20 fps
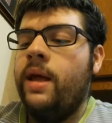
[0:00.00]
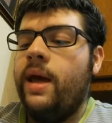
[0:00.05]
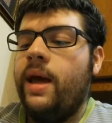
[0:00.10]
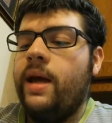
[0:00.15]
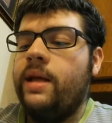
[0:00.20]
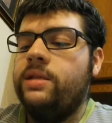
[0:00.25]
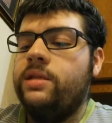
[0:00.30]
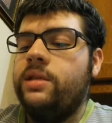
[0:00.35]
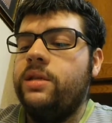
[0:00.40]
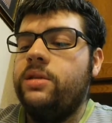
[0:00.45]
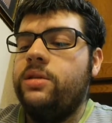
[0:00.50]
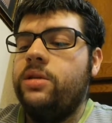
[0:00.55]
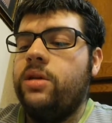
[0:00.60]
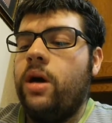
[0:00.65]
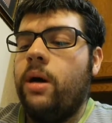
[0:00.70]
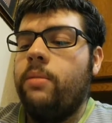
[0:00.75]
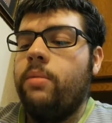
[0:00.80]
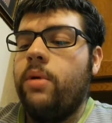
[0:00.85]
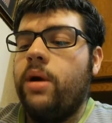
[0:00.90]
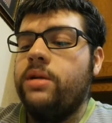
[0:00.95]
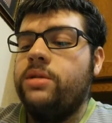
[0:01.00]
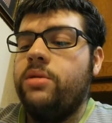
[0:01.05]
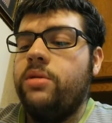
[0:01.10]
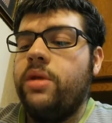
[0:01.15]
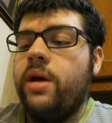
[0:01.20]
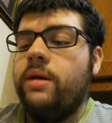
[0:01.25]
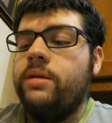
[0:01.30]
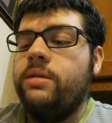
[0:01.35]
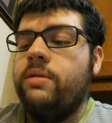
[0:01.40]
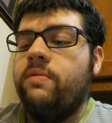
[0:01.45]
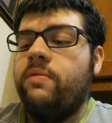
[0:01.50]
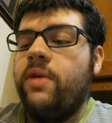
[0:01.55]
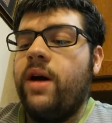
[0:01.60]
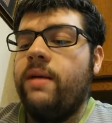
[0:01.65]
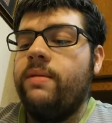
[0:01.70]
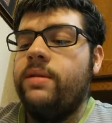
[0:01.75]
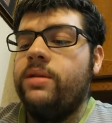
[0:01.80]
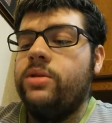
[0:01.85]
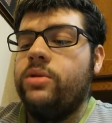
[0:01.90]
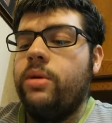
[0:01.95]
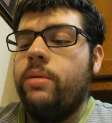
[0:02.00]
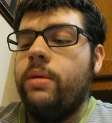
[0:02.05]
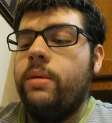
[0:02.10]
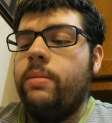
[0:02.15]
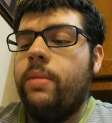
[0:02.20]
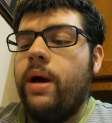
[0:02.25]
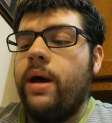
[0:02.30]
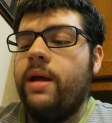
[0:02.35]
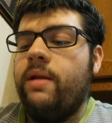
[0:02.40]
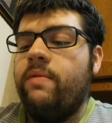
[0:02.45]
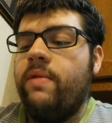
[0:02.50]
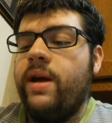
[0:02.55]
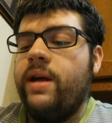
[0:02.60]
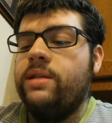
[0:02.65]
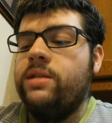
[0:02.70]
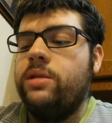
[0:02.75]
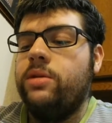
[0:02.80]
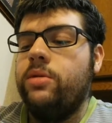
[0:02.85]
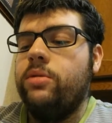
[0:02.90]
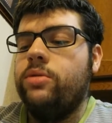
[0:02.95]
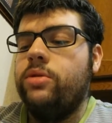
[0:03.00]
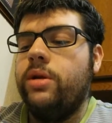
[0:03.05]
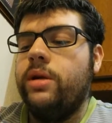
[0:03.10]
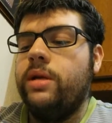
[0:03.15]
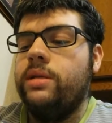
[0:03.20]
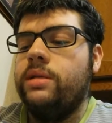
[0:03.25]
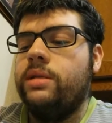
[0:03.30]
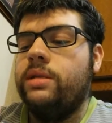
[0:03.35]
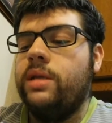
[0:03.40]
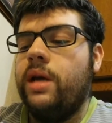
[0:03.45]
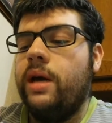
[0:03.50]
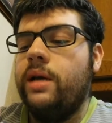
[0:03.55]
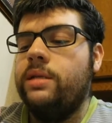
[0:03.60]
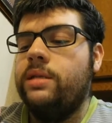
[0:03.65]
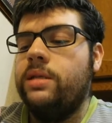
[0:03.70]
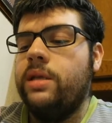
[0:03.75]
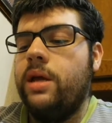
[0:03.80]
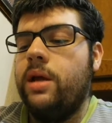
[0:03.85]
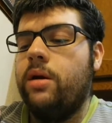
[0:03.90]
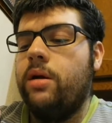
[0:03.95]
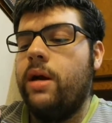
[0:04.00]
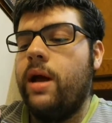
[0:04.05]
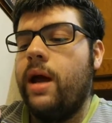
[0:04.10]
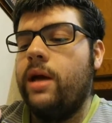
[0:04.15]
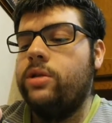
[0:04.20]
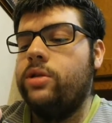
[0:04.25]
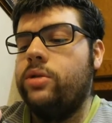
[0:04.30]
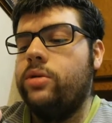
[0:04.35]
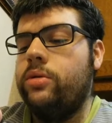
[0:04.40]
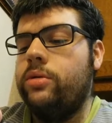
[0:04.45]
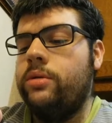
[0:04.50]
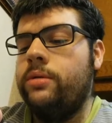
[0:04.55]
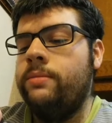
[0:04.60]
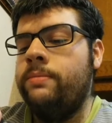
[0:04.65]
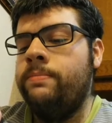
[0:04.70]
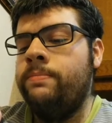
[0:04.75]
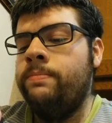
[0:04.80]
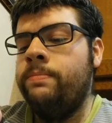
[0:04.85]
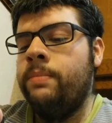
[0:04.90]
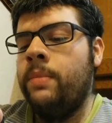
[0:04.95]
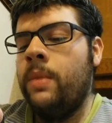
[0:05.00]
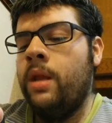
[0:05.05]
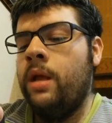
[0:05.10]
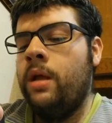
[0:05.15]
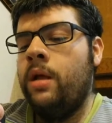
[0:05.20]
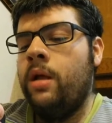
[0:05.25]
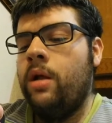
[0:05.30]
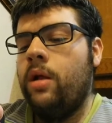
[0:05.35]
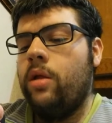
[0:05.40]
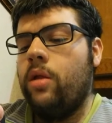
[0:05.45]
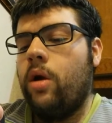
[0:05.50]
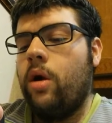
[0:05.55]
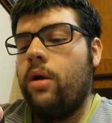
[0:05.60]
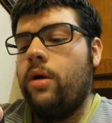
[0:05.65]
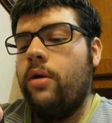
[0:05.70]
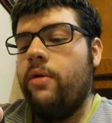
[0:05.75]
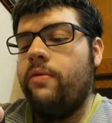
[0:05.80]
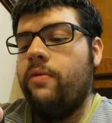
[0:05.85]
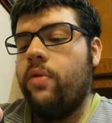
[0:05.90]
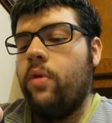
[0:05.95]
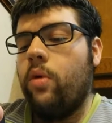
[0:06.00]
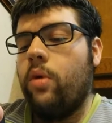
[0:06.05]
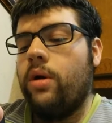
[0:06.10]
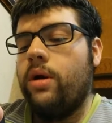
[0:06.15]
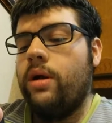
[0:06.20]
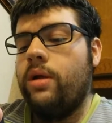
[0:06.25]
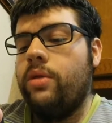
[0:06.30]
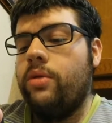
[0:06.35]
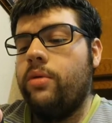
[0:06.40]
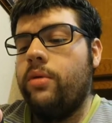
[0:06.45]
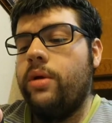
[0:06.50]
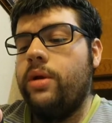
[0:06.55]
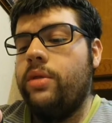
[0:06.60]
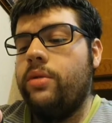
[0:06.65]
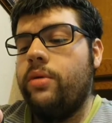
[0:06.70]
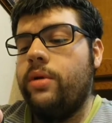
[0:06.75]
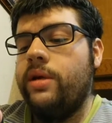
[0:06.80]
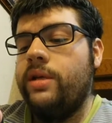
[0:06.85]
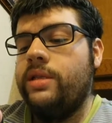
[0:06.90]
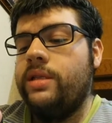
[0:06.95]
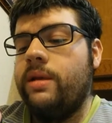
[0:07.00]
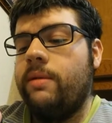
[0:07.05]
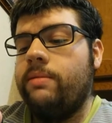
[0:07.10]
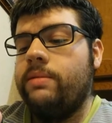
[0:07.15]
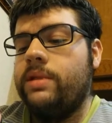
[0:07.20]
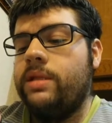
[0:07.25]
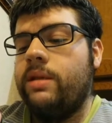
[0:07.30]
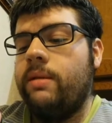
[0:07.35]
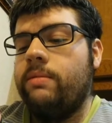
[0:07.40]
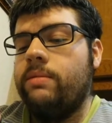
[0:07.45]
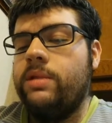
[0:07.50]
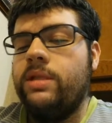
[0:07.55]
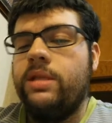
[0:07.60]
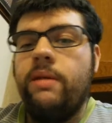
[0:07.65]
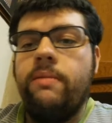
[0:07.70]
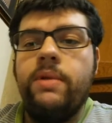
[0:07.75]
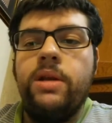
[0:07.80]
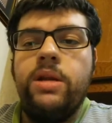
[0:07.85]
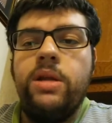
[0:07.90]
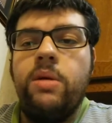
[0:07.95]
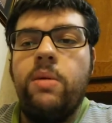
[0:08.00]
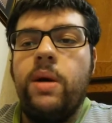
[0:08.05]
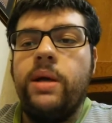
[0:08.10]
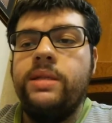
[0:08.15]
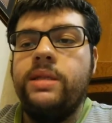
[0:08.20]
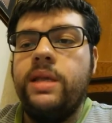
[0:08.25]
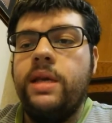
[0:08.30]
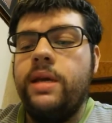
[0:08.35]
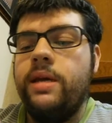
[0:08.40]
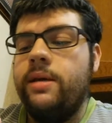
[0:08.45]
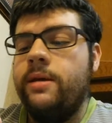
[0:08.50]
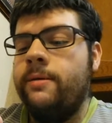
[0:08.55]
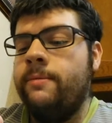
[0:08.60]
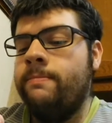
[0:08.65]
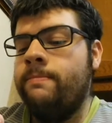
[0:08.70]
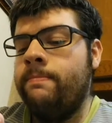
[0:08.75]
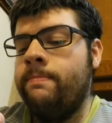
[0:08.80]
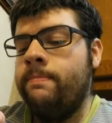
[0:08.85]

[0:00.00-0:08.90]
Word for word: ANSI copyright 2005 distributed by Advanced Nutrients Science International. Largo, Florida 33777 USA.